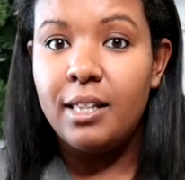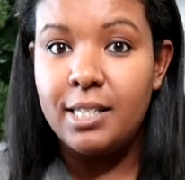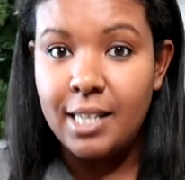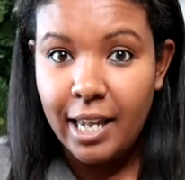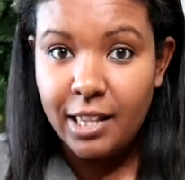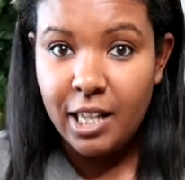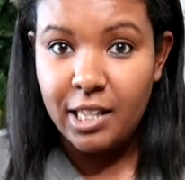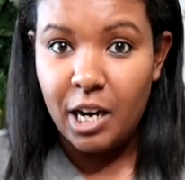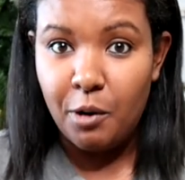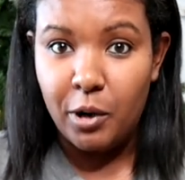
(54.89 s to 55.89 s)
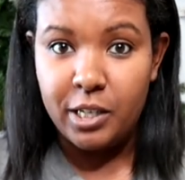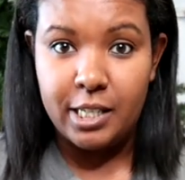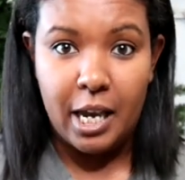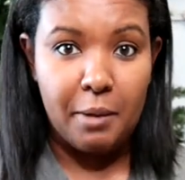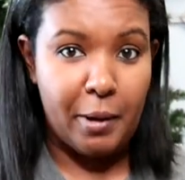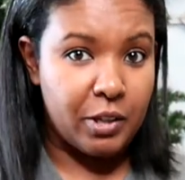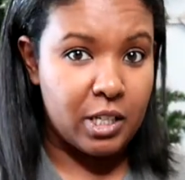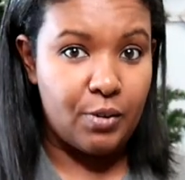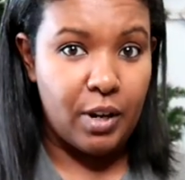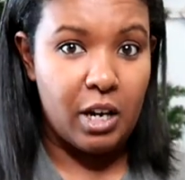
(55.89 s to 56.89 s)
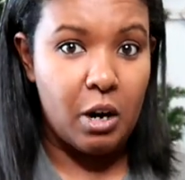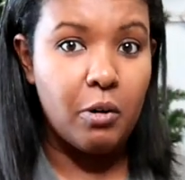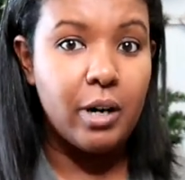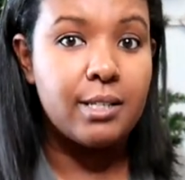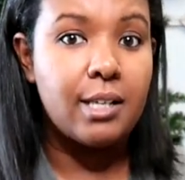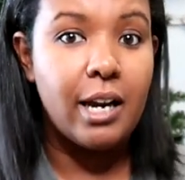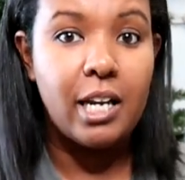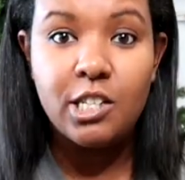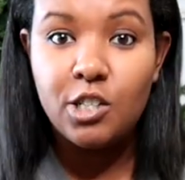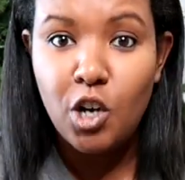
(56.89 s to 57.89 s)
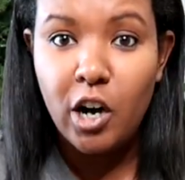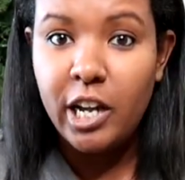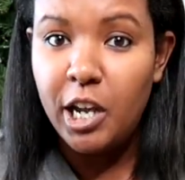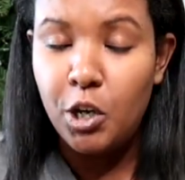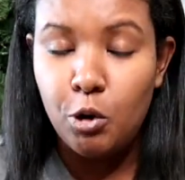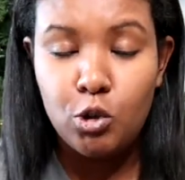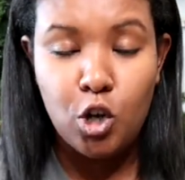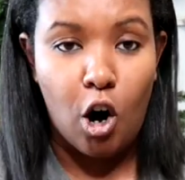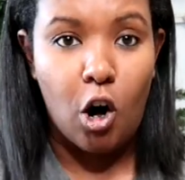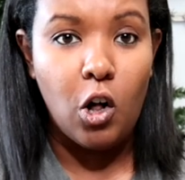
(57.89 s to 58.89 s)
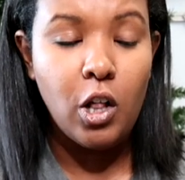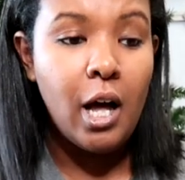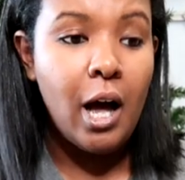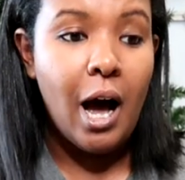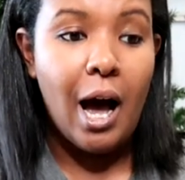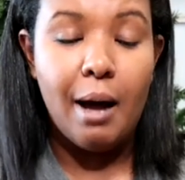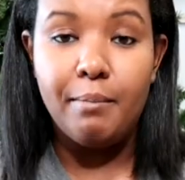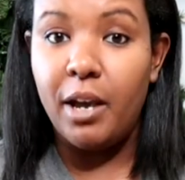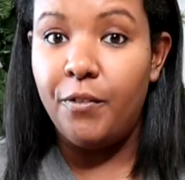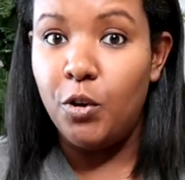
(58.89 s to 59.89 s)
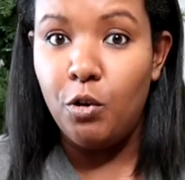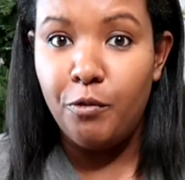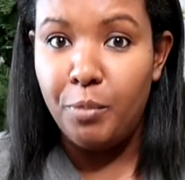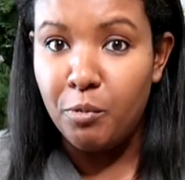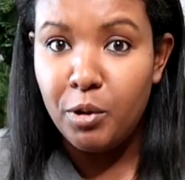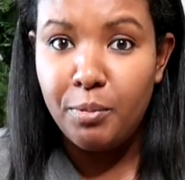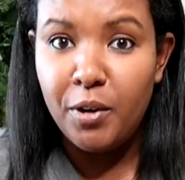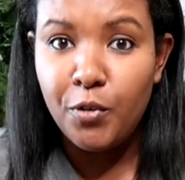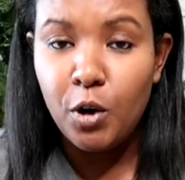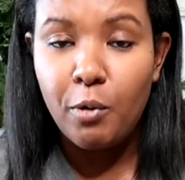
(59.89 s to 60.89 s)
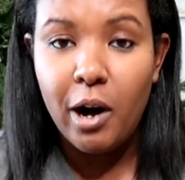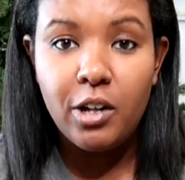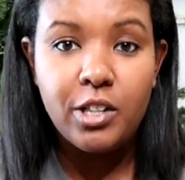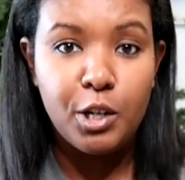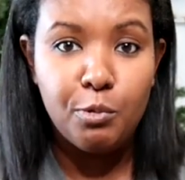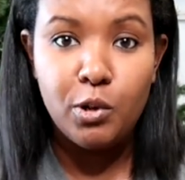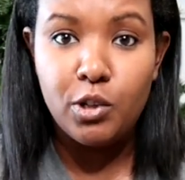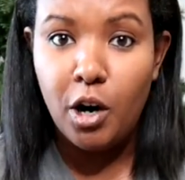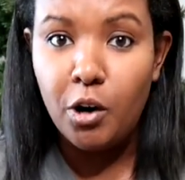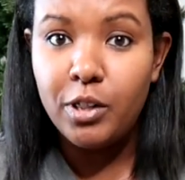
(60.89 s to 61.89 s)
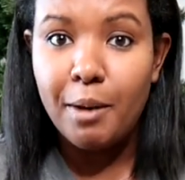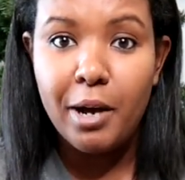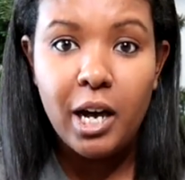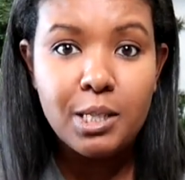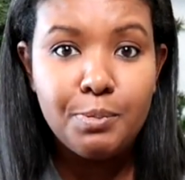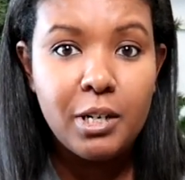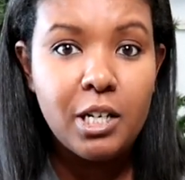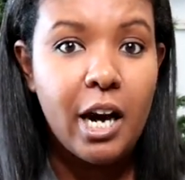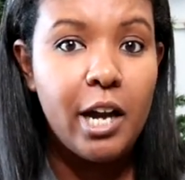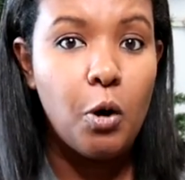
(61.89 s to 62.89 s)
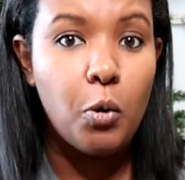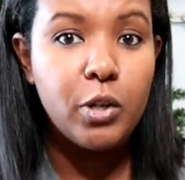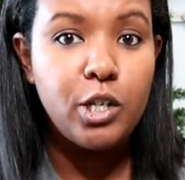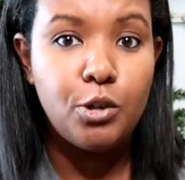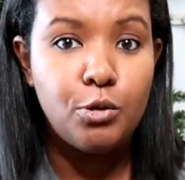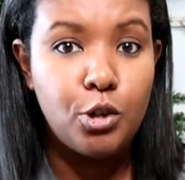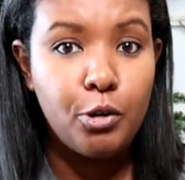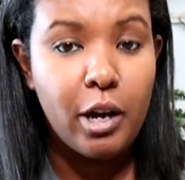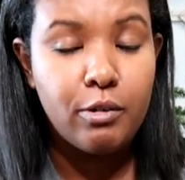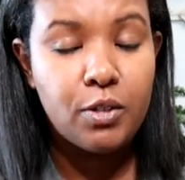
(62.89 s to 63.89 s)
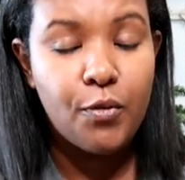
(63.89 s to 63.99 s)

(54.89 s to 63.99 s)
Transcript: The second thing that I want to say about this video is that it is not a huge haul. Um, if you have been with me for a while, then you will know that my husband and I only do two gifts